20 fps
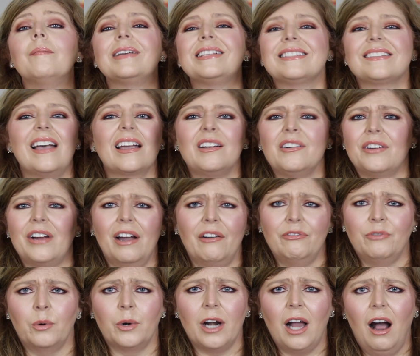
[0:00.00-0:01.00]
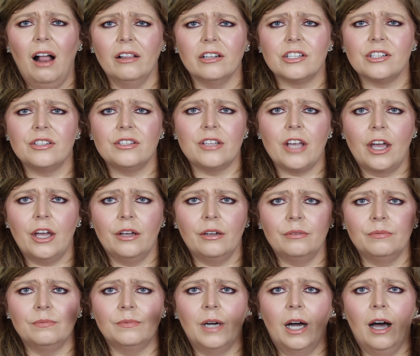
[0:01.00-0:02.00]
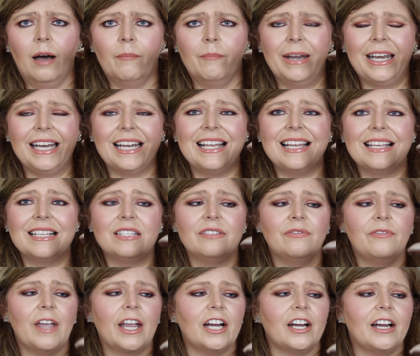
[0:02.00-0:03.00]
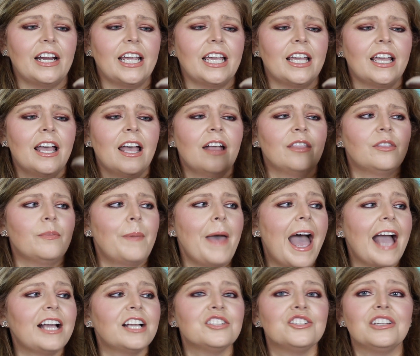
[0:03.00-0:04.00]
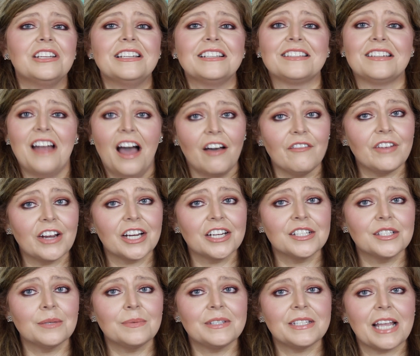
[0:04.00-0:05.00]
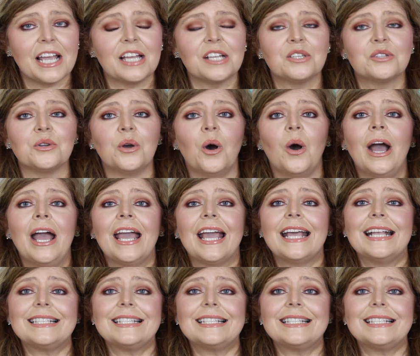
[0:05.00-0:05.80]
It's like around $4, so but it is the packaging is not very substantial.